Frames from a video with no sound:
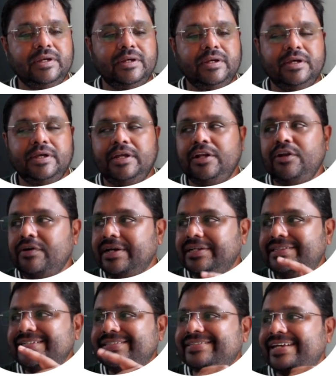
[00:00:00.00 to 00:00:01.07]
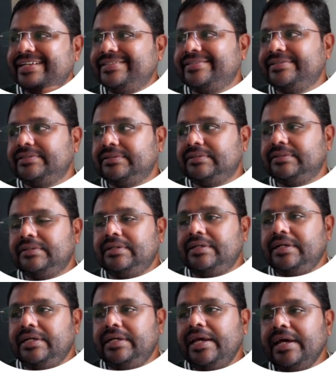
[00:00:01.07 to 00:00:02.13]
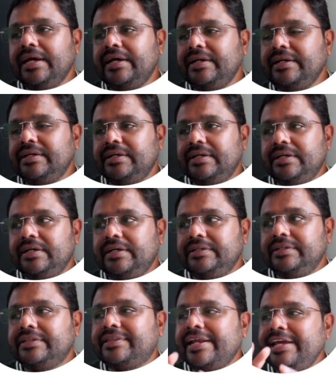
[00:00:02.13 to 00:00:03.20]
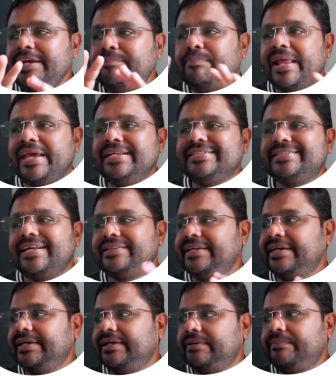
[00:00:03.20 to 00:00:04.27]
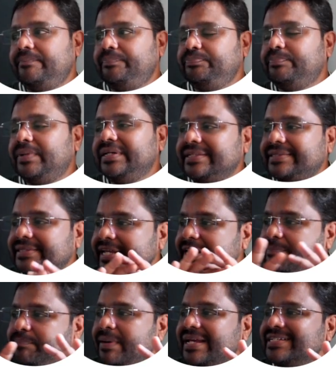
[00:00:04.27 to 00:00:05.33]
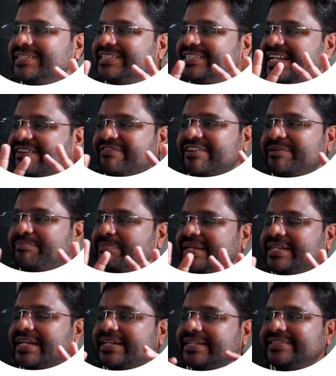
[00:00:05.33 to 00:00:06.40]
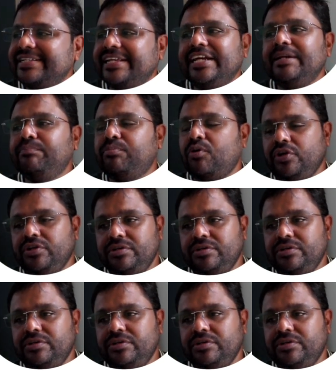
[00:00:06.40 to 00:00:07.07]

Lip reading: Look at this case. Here the three planes are there, but the three planes never meet at a single point.